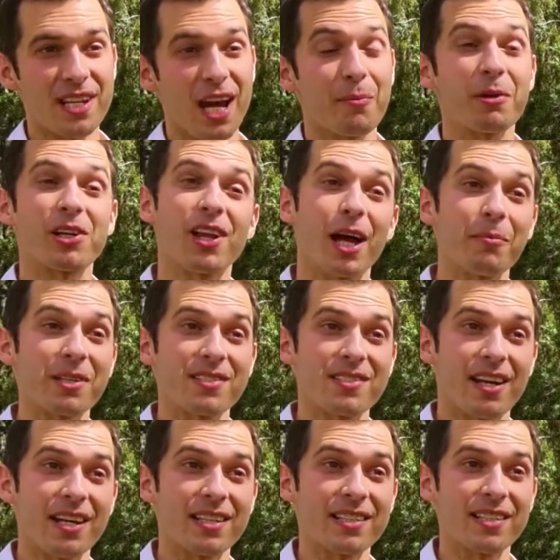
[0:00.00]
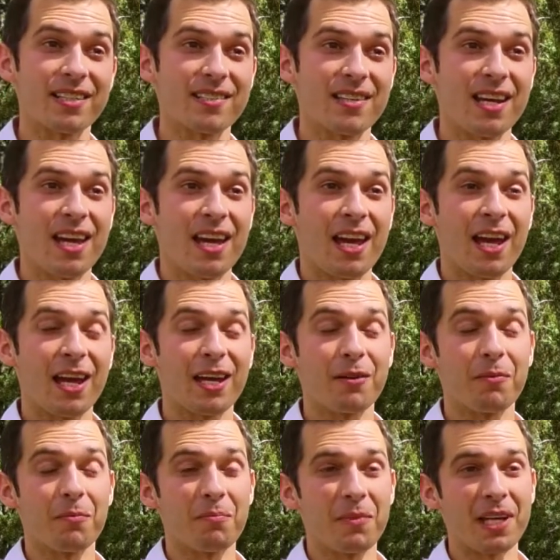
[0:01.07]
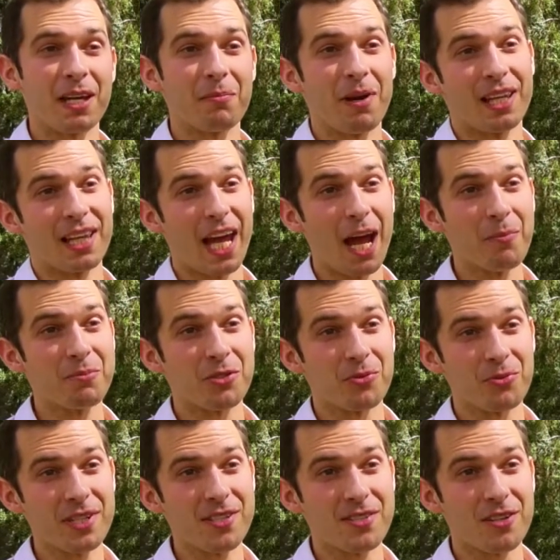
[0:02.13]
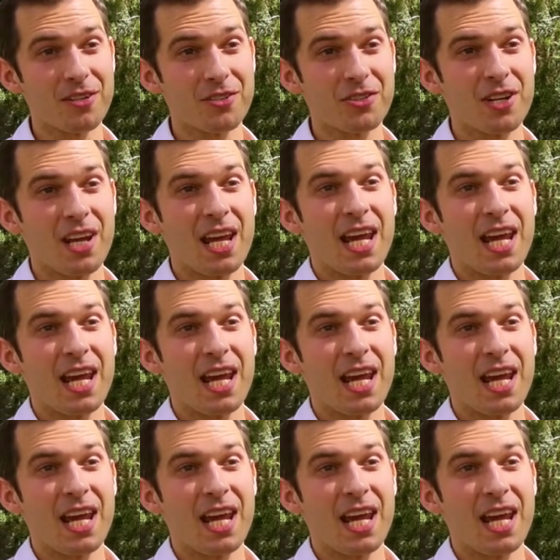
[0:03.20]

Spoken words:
I'm a climate scientist, and me and my lab do research